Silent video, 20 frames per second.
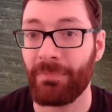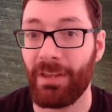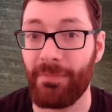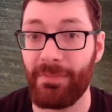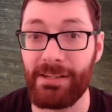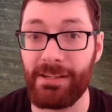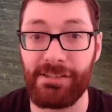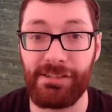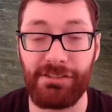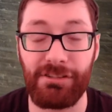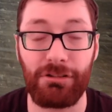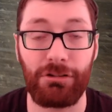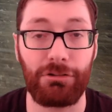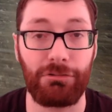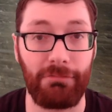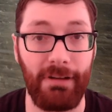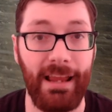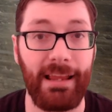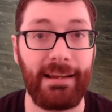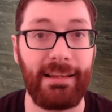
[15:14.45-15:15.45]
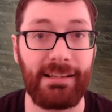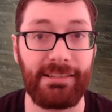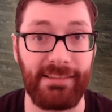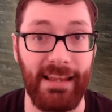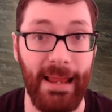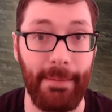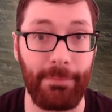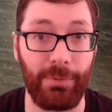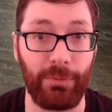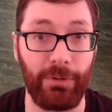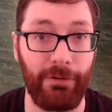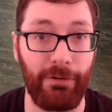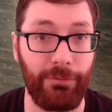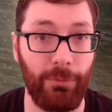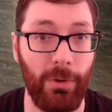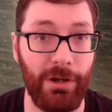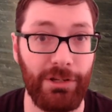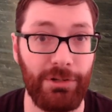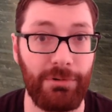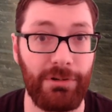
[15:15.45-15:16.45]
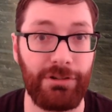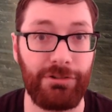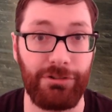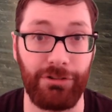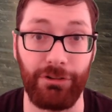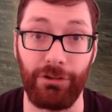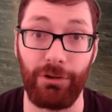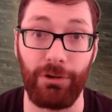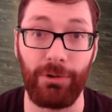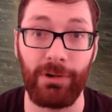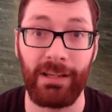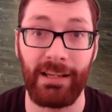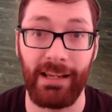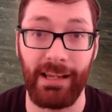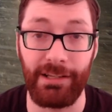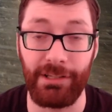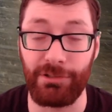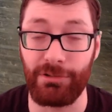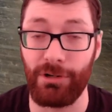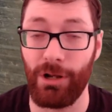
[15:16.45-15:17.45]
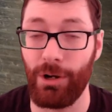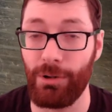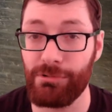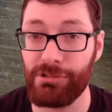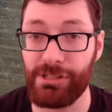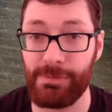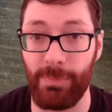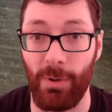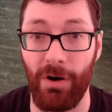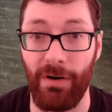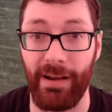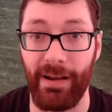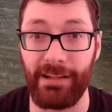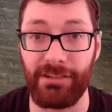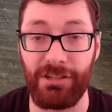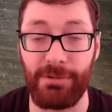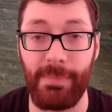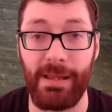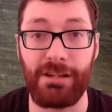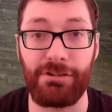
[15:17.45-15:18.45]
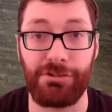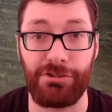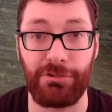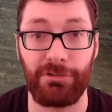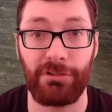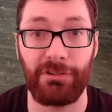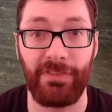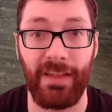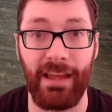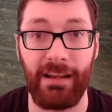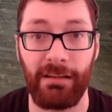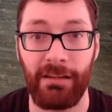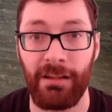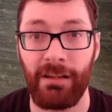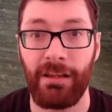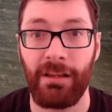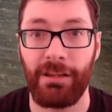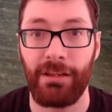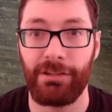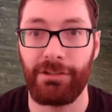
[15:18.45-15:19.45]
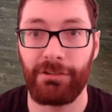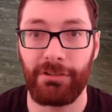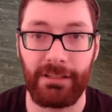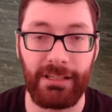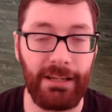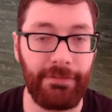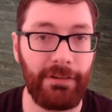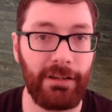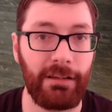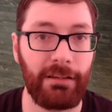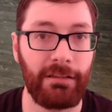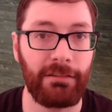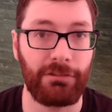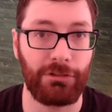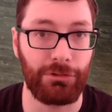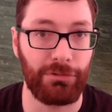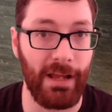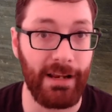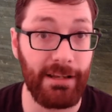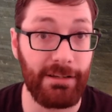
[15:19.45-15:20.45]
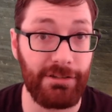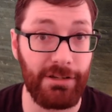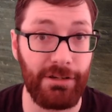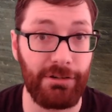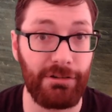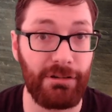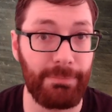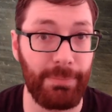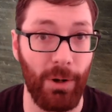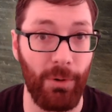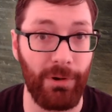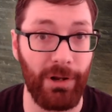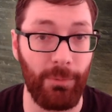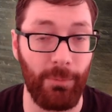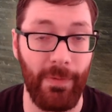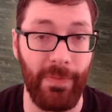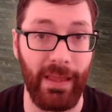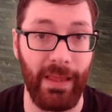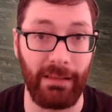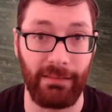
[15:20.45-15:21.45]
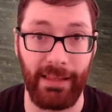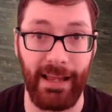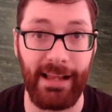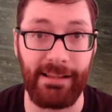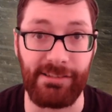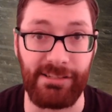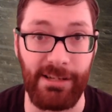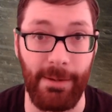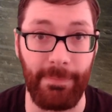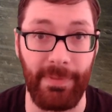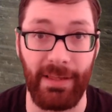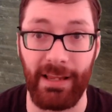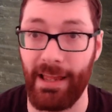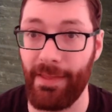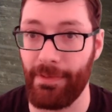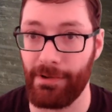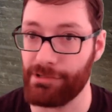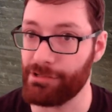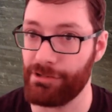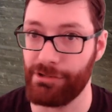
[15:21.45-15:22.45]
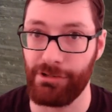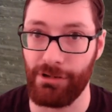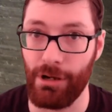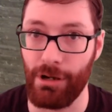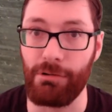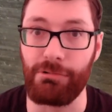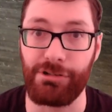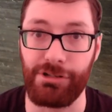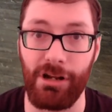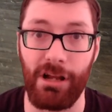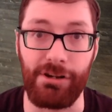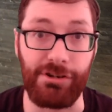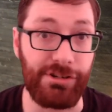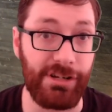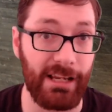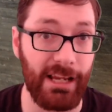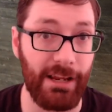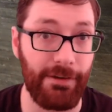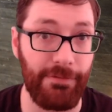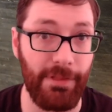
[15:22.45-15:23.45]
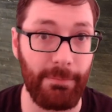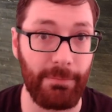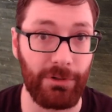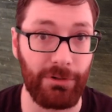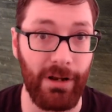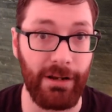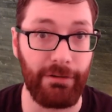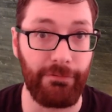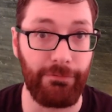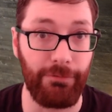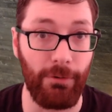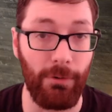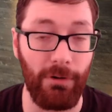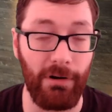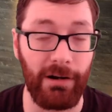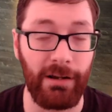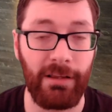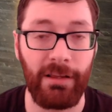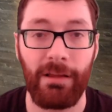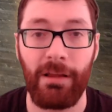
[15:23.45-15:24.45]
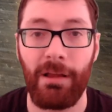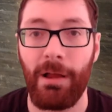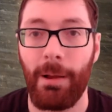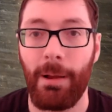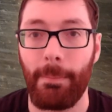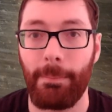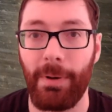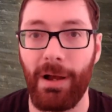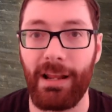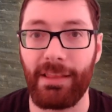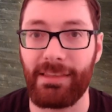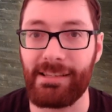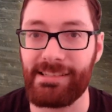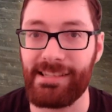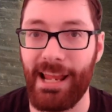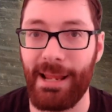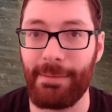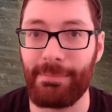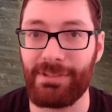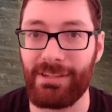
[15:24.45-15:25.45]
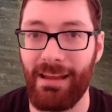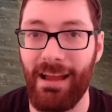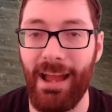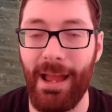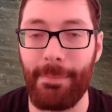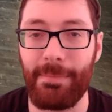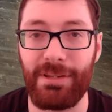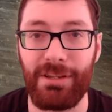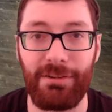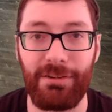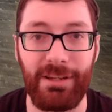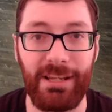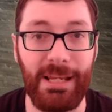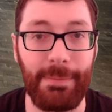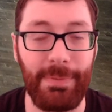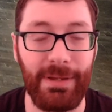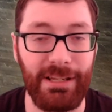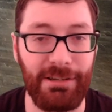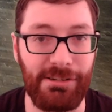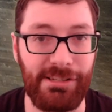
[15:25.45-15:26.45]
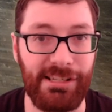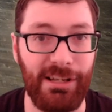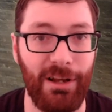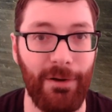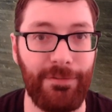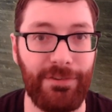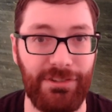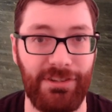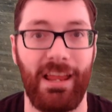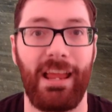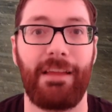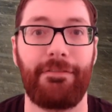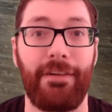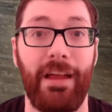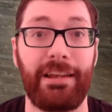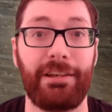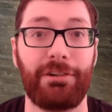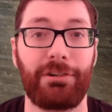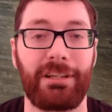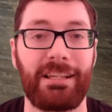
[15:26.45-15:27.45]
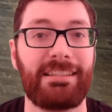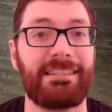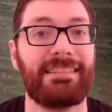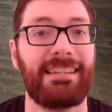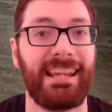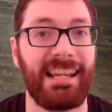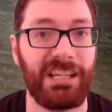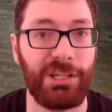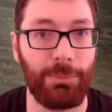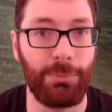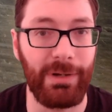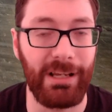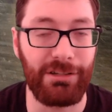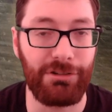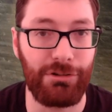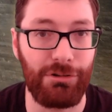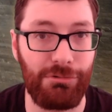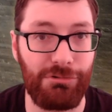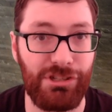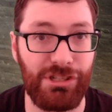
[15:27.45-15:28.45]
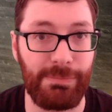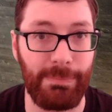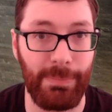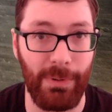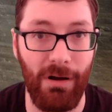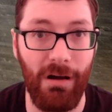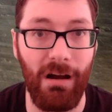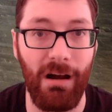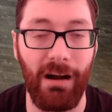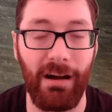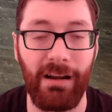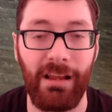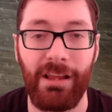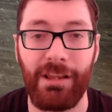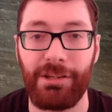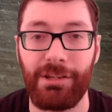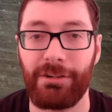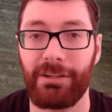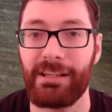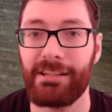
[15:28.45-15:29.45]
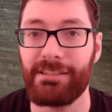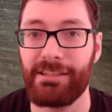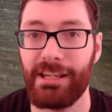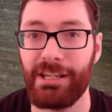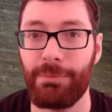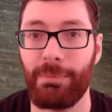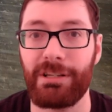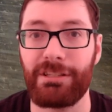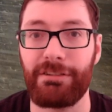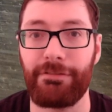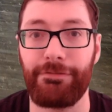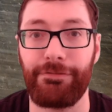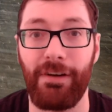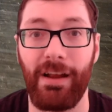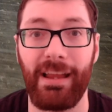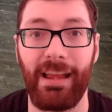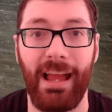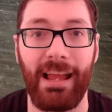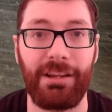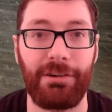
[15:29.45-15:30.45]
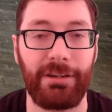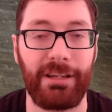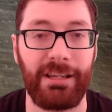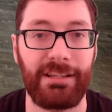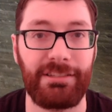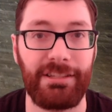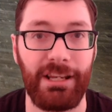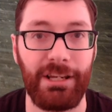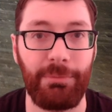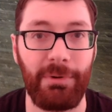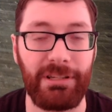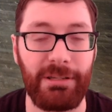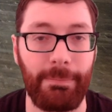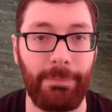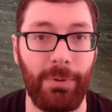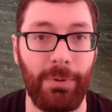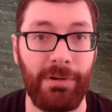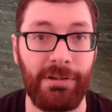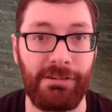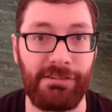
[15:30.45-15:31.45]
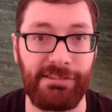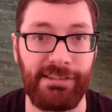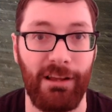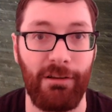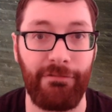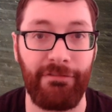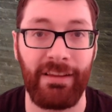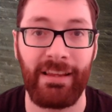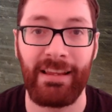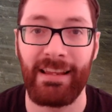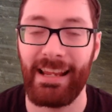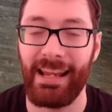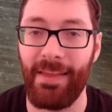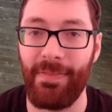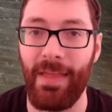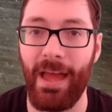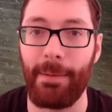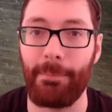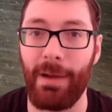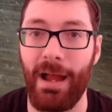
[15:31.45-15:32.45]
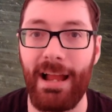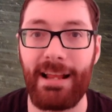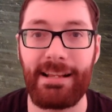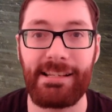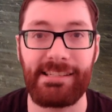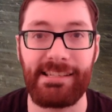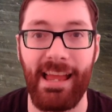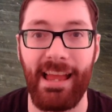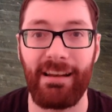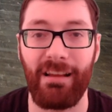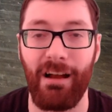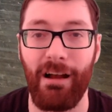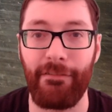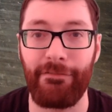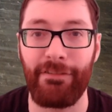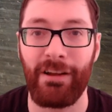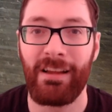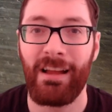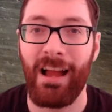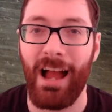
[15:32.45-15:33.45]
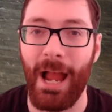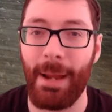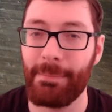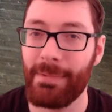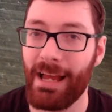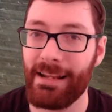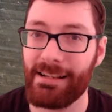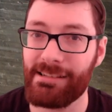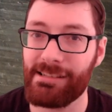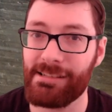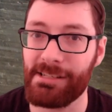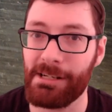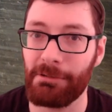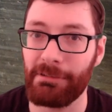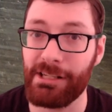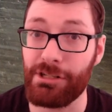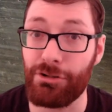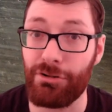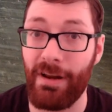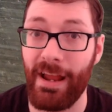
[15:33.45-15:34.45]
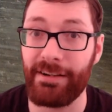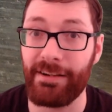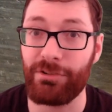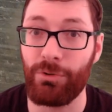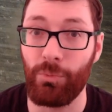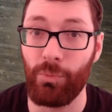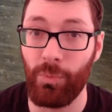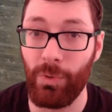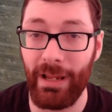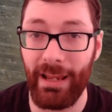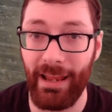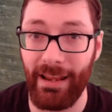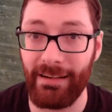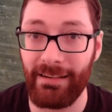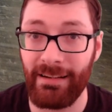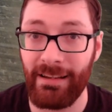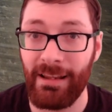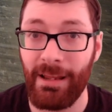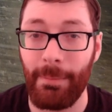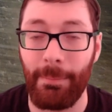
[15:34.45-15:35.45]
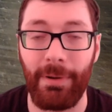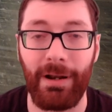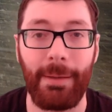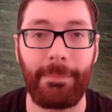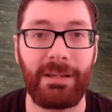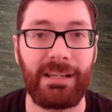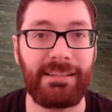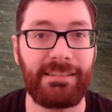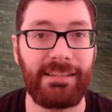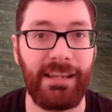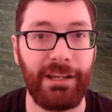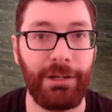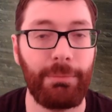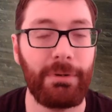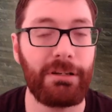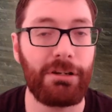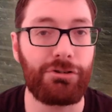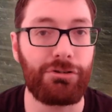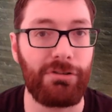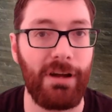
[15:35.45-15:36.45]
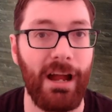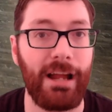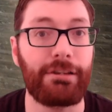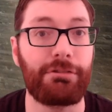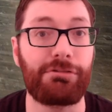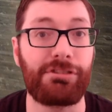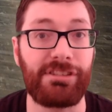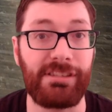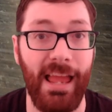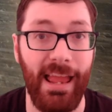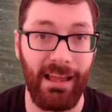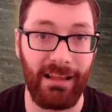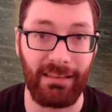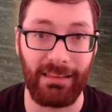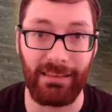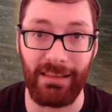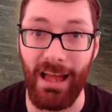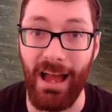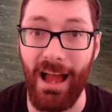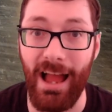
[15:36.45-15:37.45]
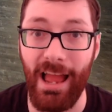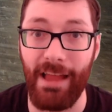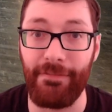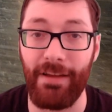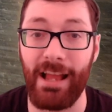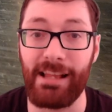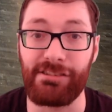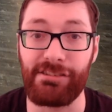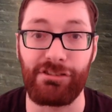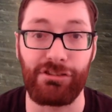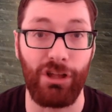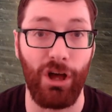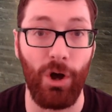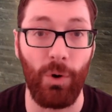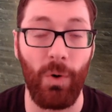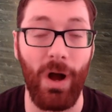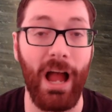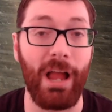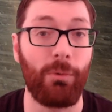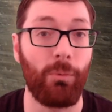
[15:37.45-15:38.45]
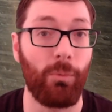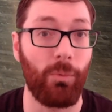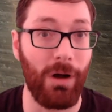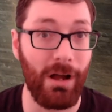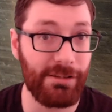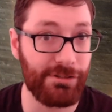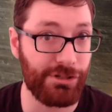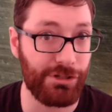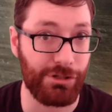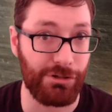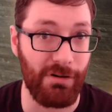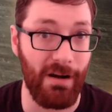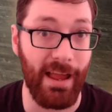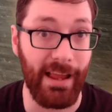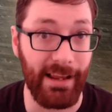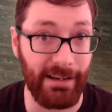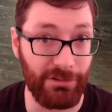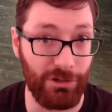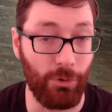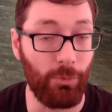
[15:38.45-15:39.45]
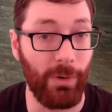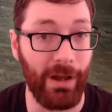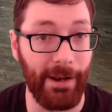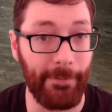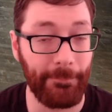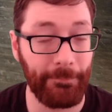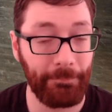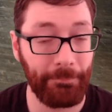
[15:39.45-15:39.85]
This is a great example of what you can do in your own sparring to make sure that you're giving credit to your opponent when they land something, and there's no judge to give them credit for, but at the same time, you're keeping yourself safe and you're continuing to spar. You're continuing to fight and you're continuing to put yourself in that mindset of, I'm not necessarily trying to win, but I'm continuing to try to stay alive as though I was trying to win.